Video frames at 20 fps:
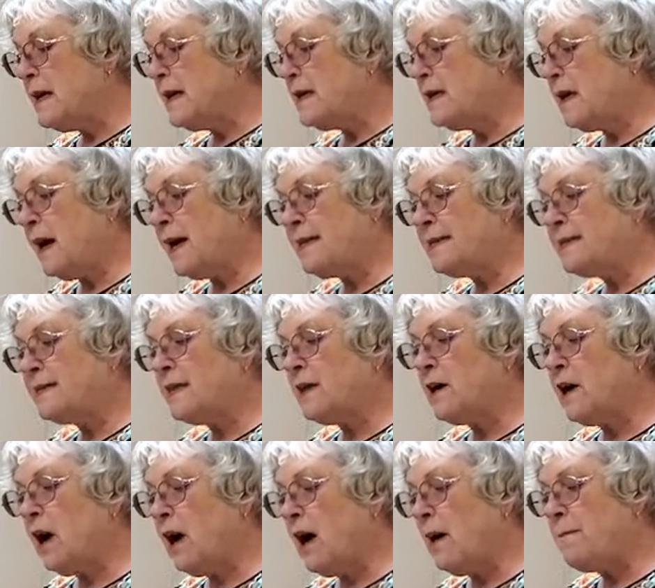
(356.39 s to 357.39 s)
nice and
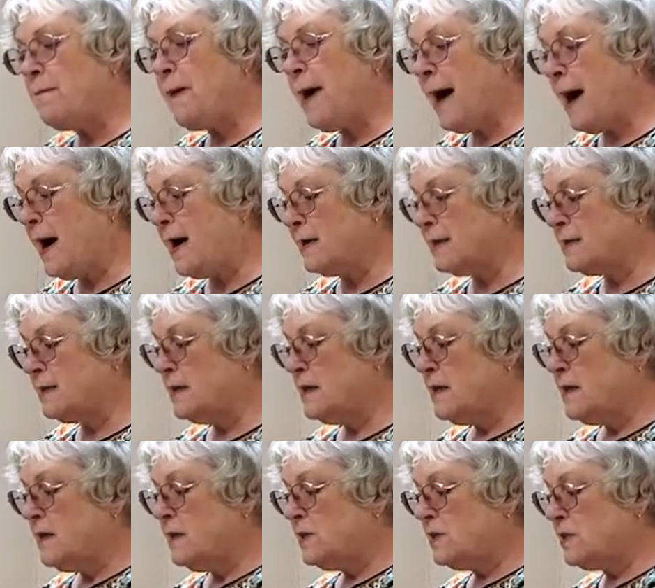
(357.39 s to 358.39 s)
compact
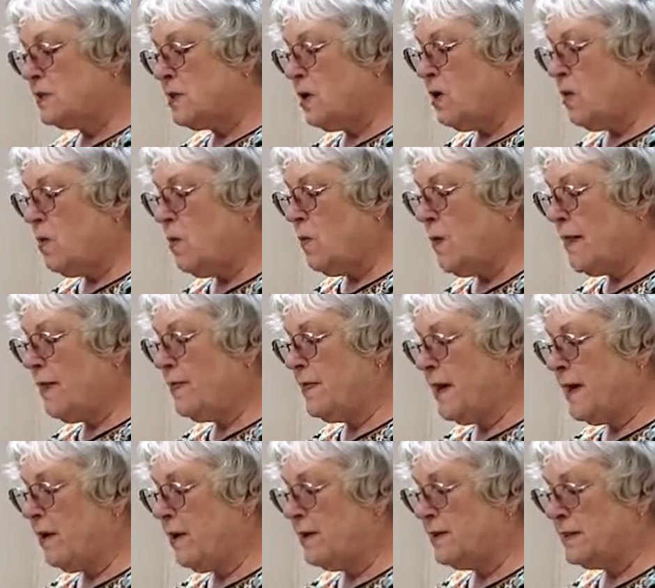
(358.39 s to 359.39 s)
so when
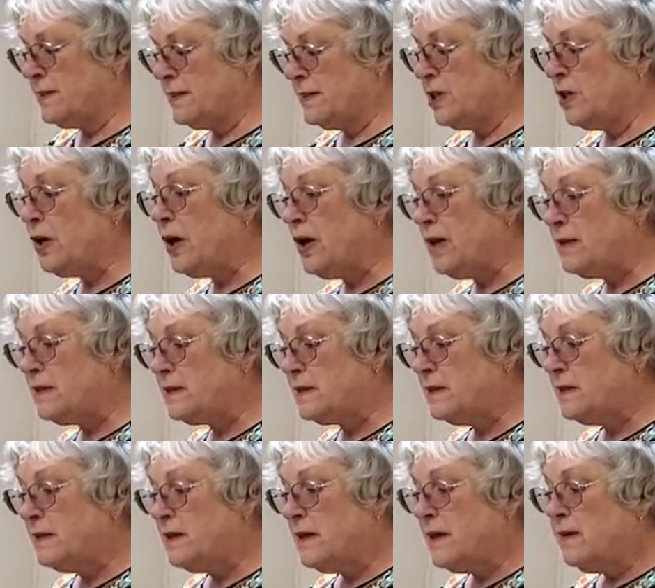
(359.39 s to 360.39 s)
they're cooked,
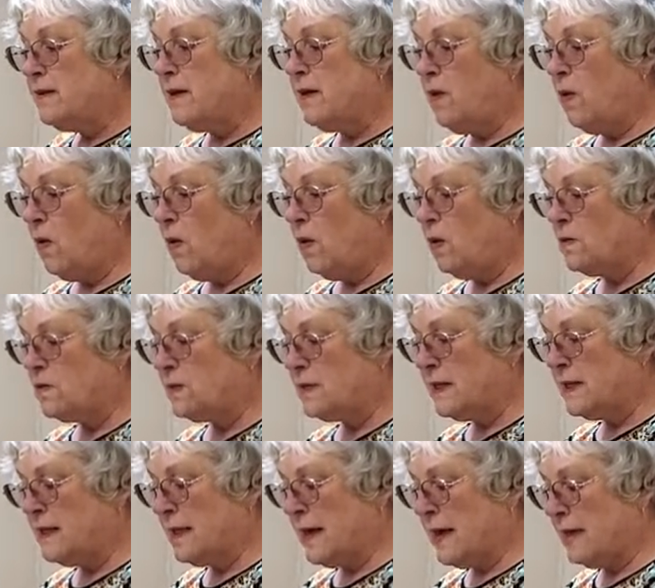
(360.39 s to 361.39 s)
they'll hold
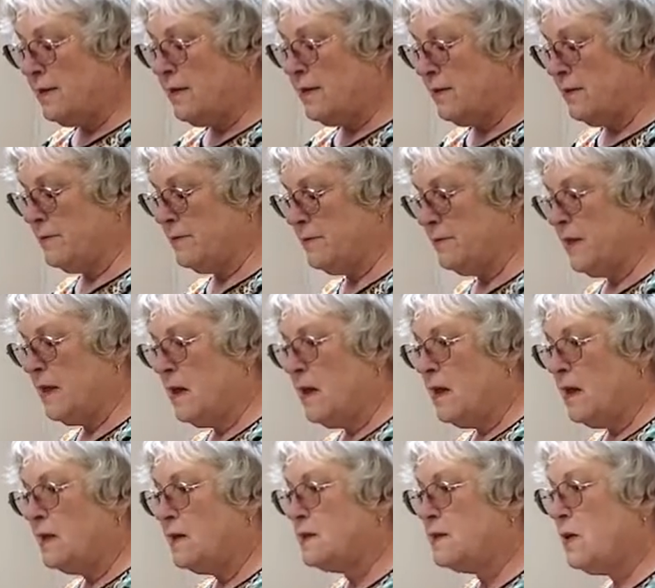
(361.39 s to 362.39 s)
together.
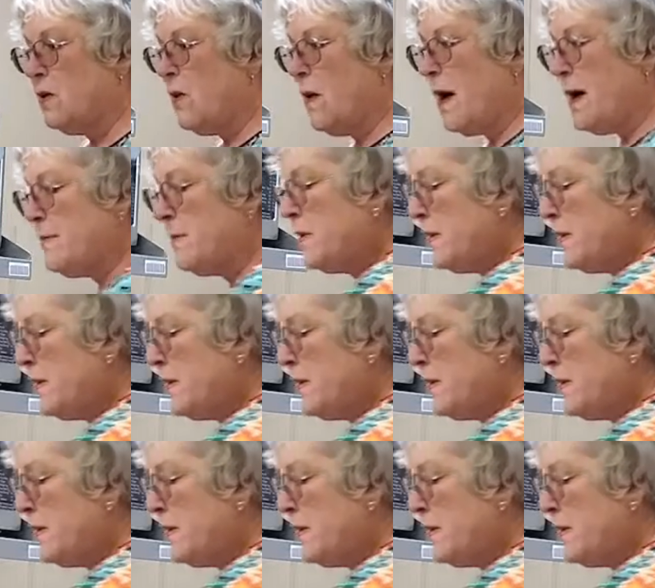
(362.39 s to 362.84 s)
So I'm